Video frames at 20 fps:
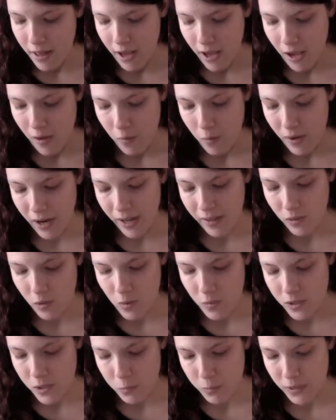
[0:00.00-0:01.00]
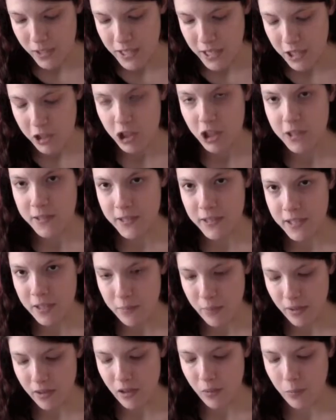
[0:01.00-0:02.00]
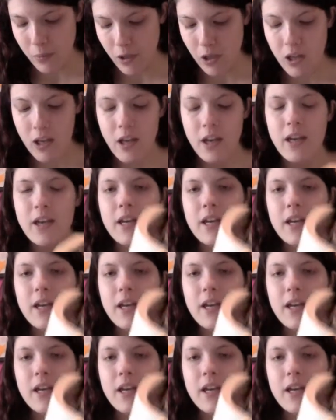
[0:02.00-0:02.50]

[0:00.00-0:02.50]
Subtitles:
And what I thought was pretty interesting about the book